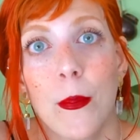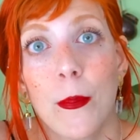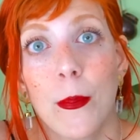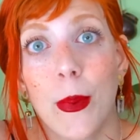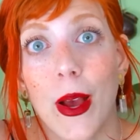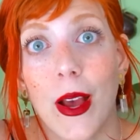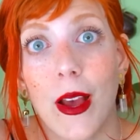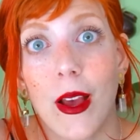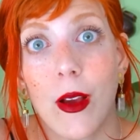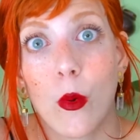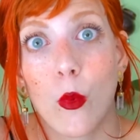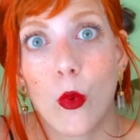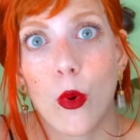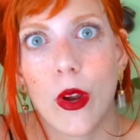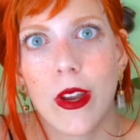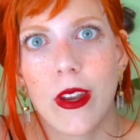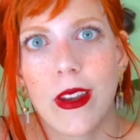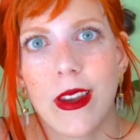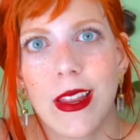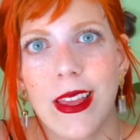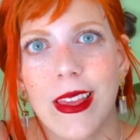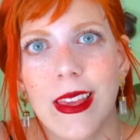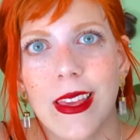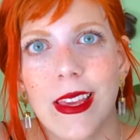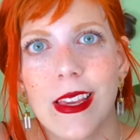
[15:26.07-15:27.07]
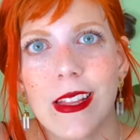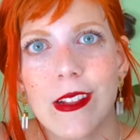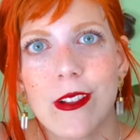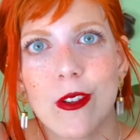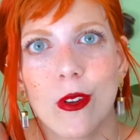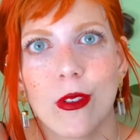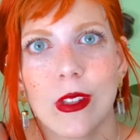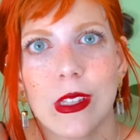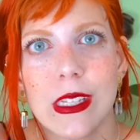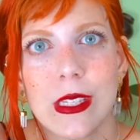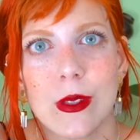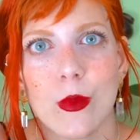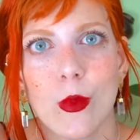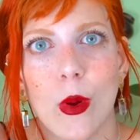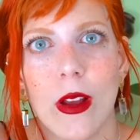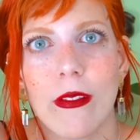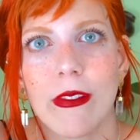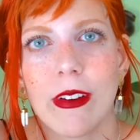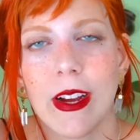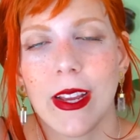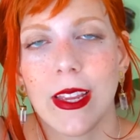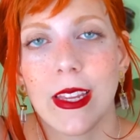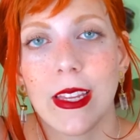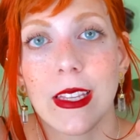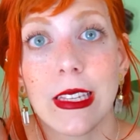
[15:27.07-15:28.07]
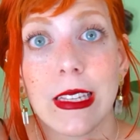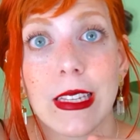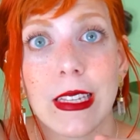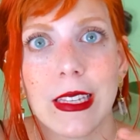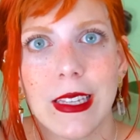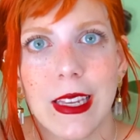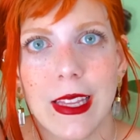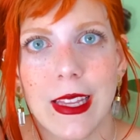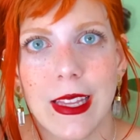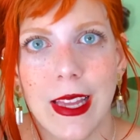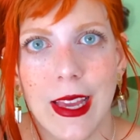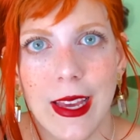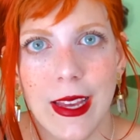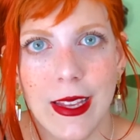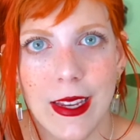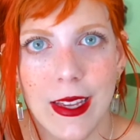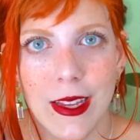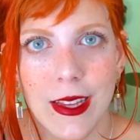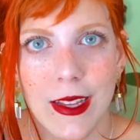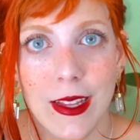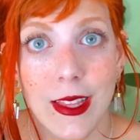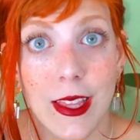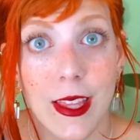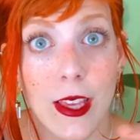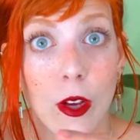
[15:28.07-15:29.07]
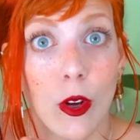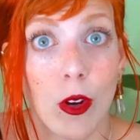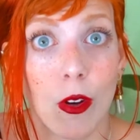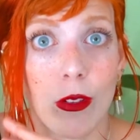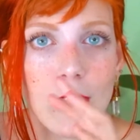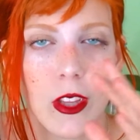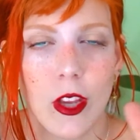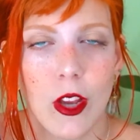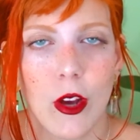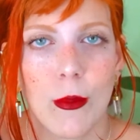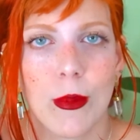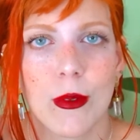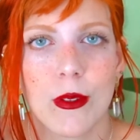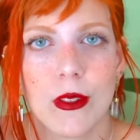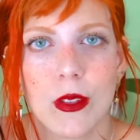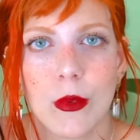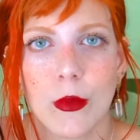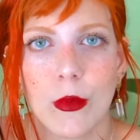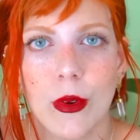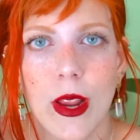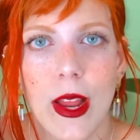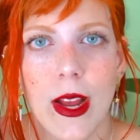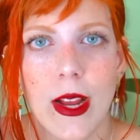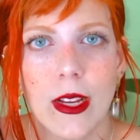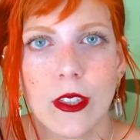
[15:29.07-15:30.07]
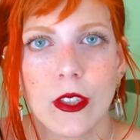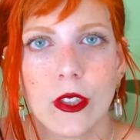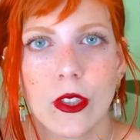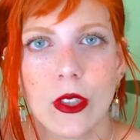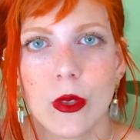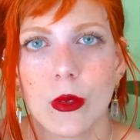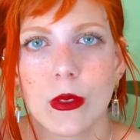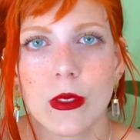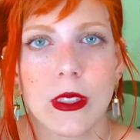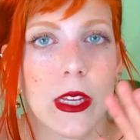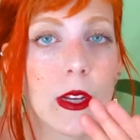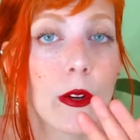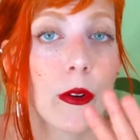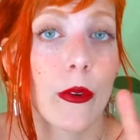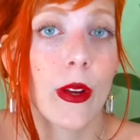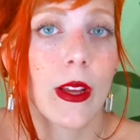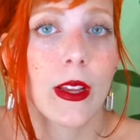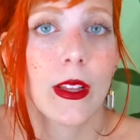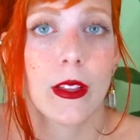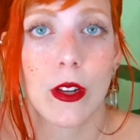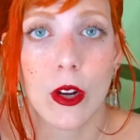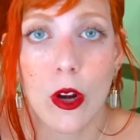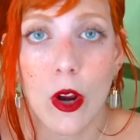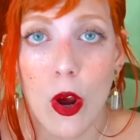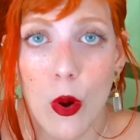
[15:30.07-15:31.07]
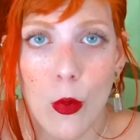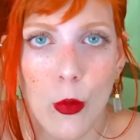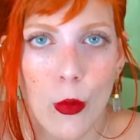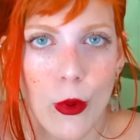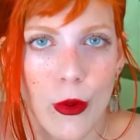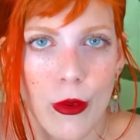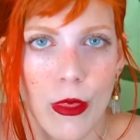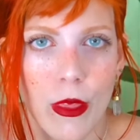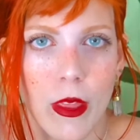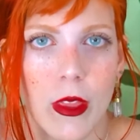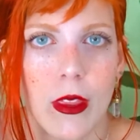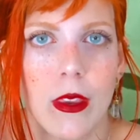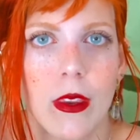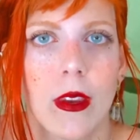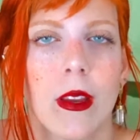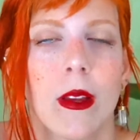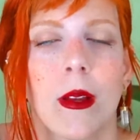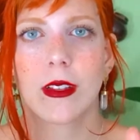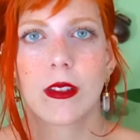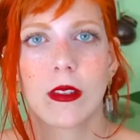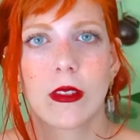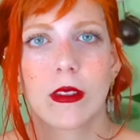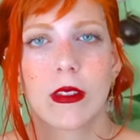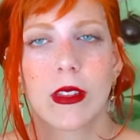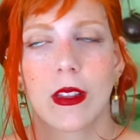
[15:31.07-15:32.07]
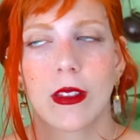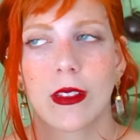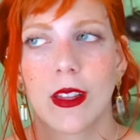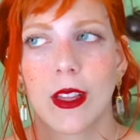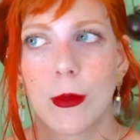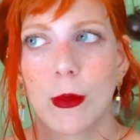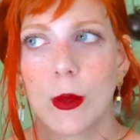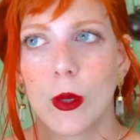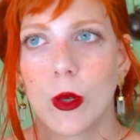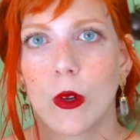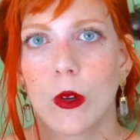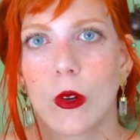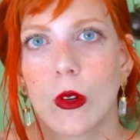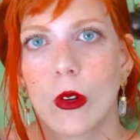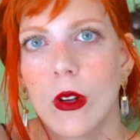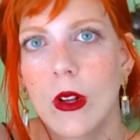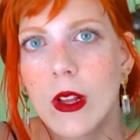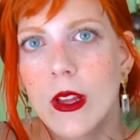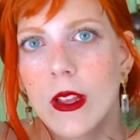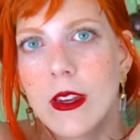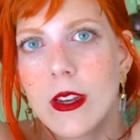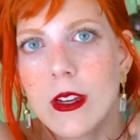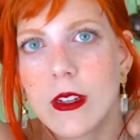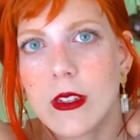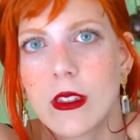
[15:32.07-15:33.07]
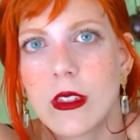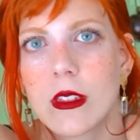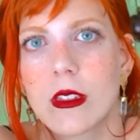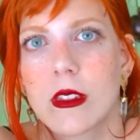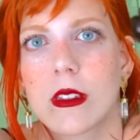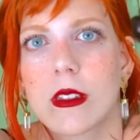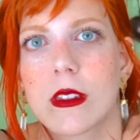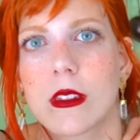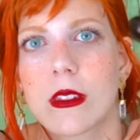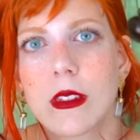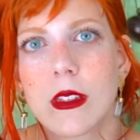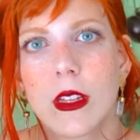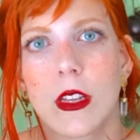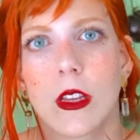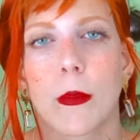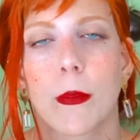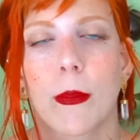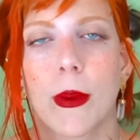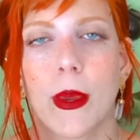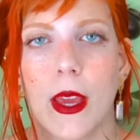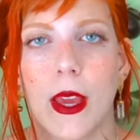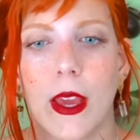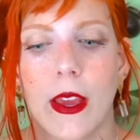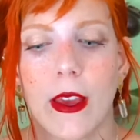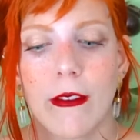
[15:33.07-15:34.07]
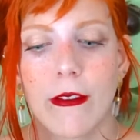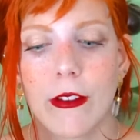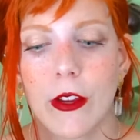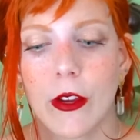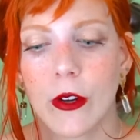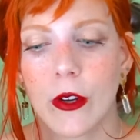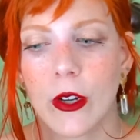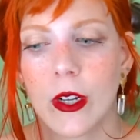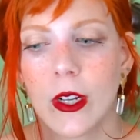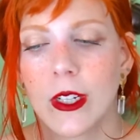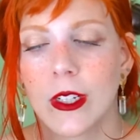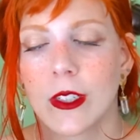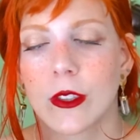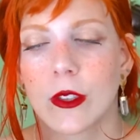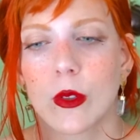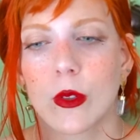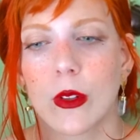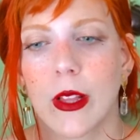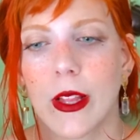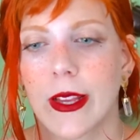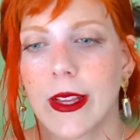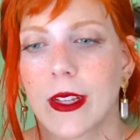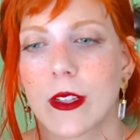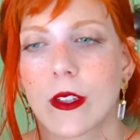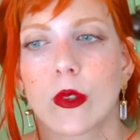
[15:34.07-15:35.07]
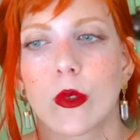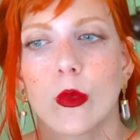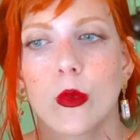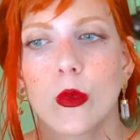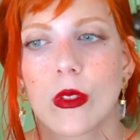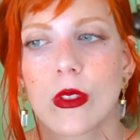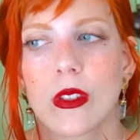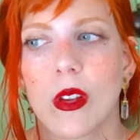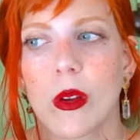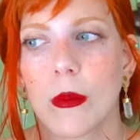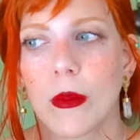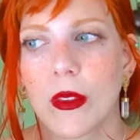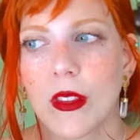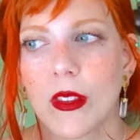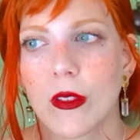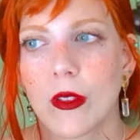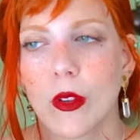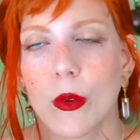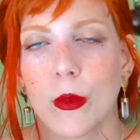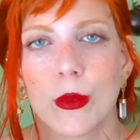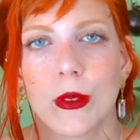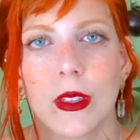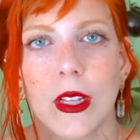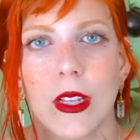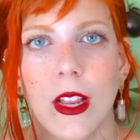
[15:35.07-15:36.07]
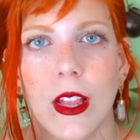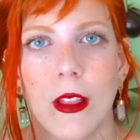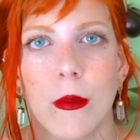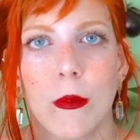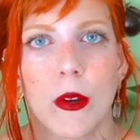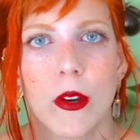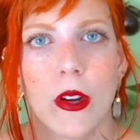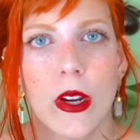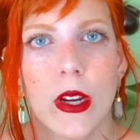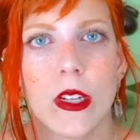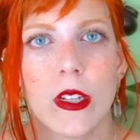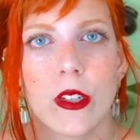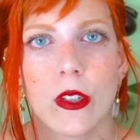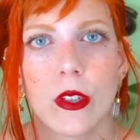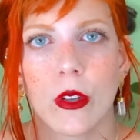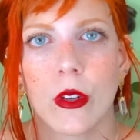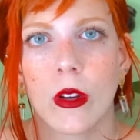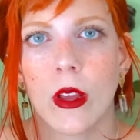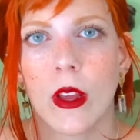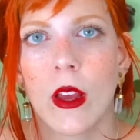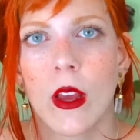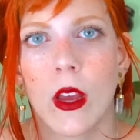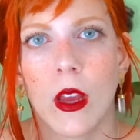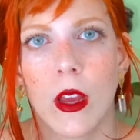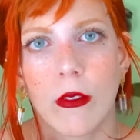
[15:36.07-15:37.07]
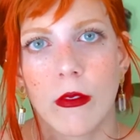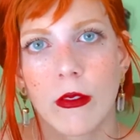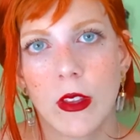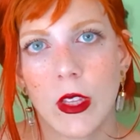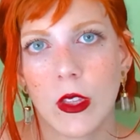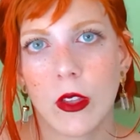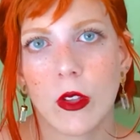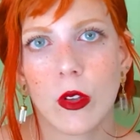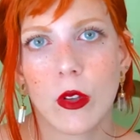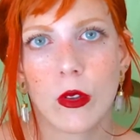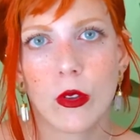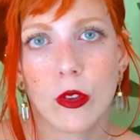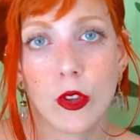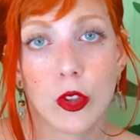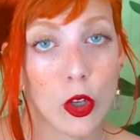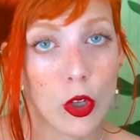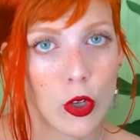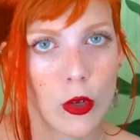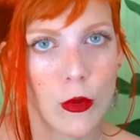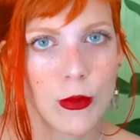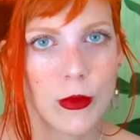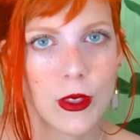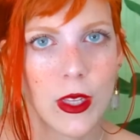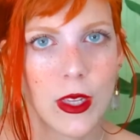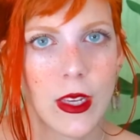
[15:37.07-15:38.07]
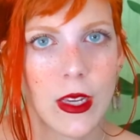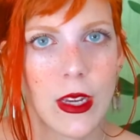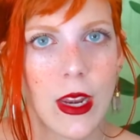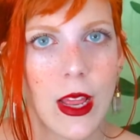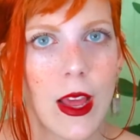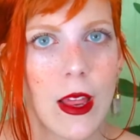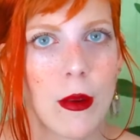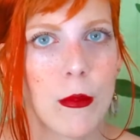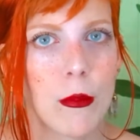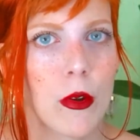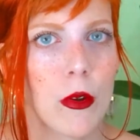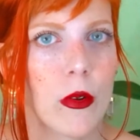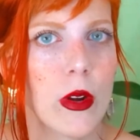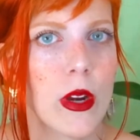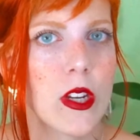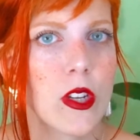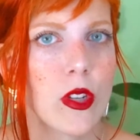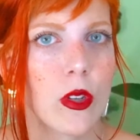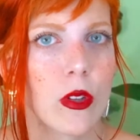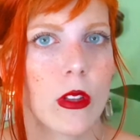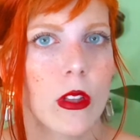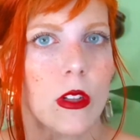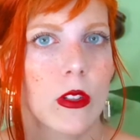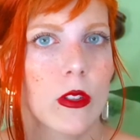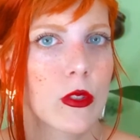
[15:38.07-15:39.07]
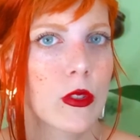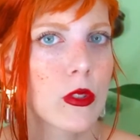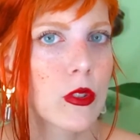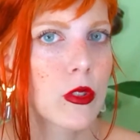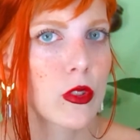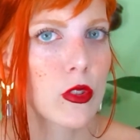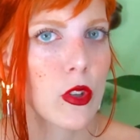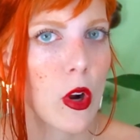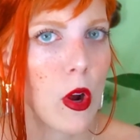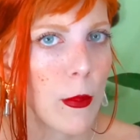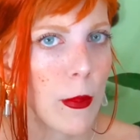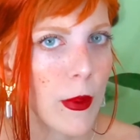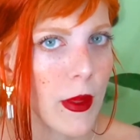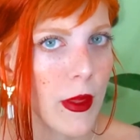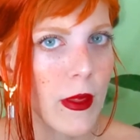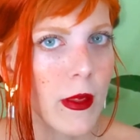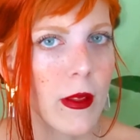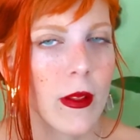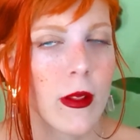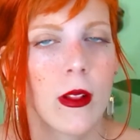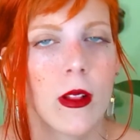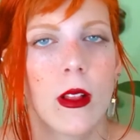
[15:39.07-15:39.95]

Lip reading: But when he told his wife and he didn't get it, he got the opposite reaction. He was like, okay, they're not worth it. This is a typical narcissistic behavior to like do something to obtain admiration. If they don't obtain admiration, they'll just drop it.